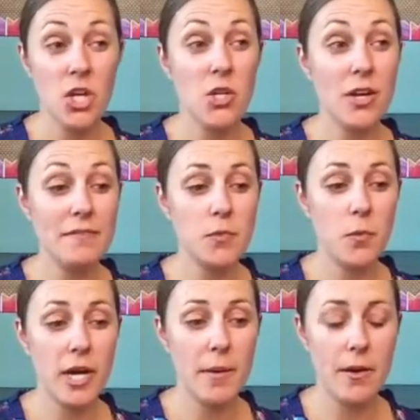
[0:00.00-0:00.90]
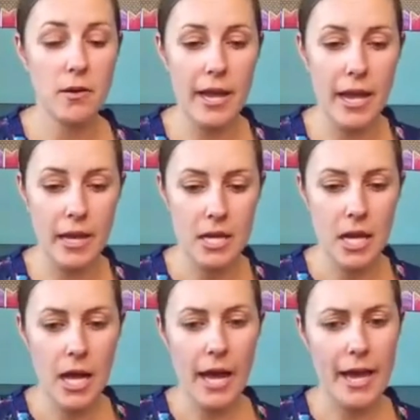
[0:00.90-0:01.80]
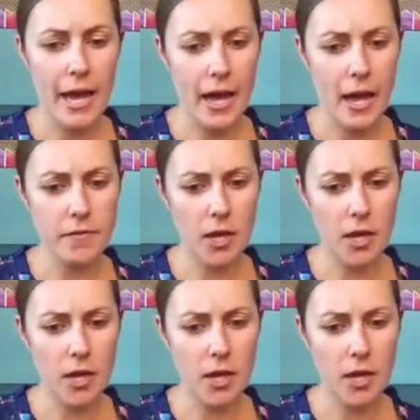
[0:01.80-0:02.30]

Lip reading: You don't have to worry about, okay, I have